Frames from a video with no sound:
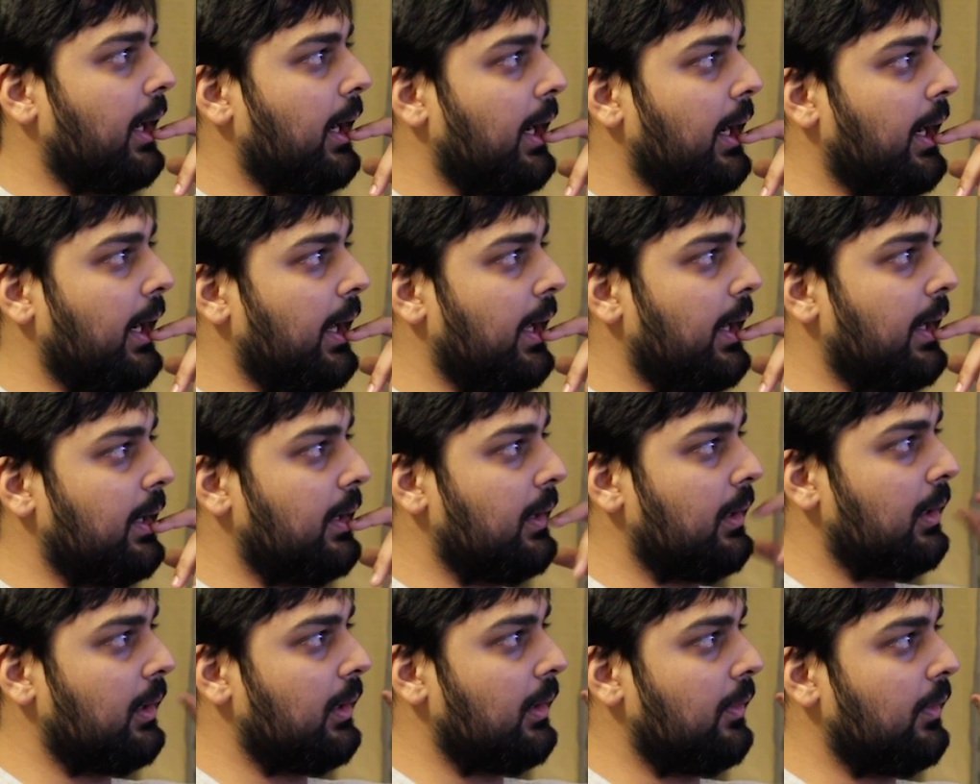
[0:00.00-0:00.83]

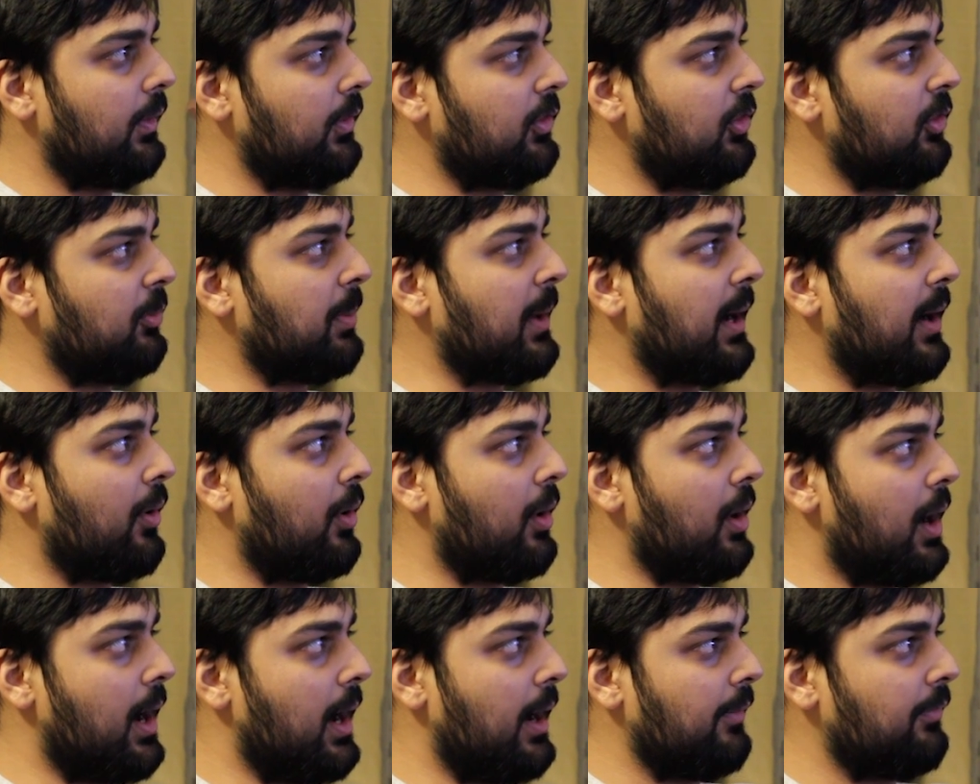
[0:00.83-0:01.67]
and this is
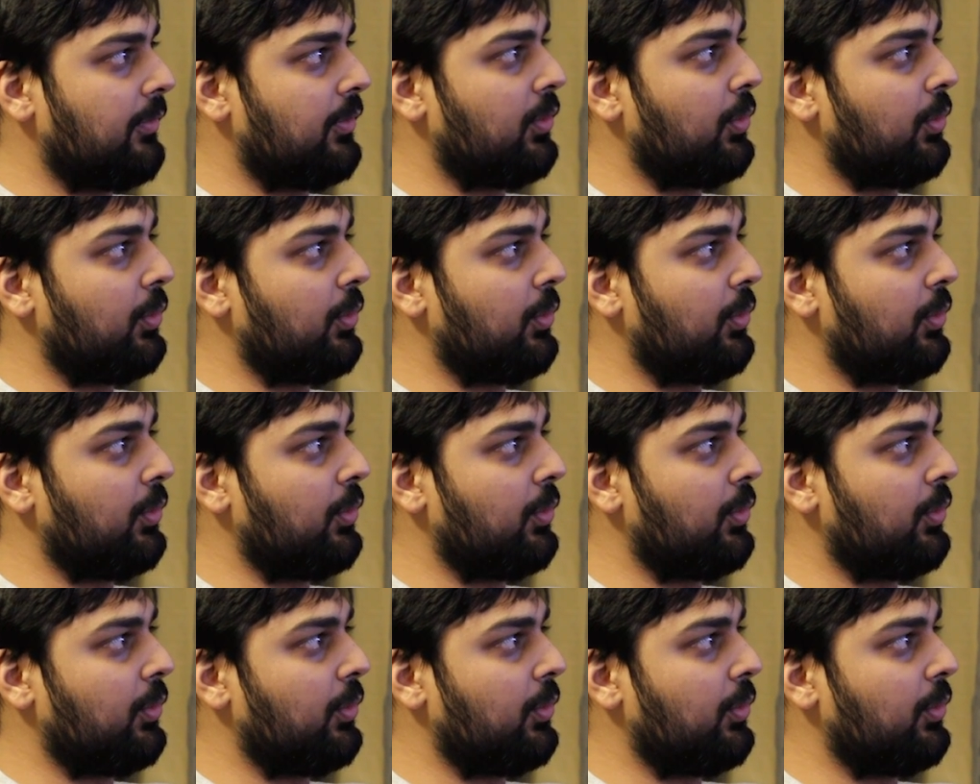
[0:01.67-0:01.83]
powered off.